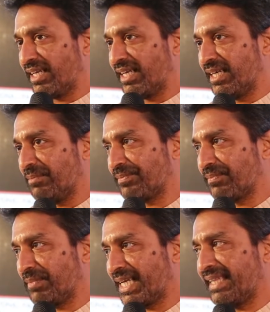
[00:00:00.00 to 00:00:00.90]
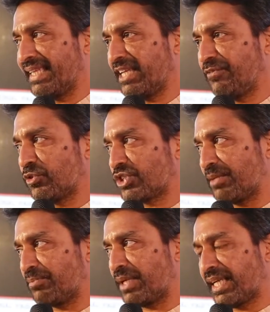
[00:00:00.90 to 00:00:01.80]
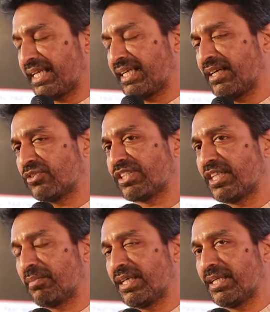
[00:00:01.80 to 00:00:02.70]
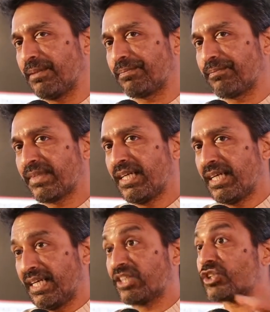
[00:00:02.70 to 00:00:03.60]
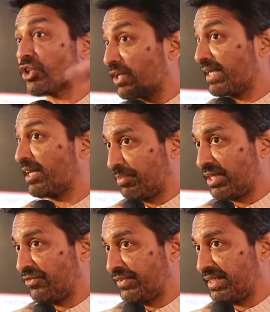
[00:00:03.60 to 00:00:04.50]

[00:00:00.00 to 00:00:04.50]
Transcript: Um, but I think if you start breaking down cinema at the storytelling part of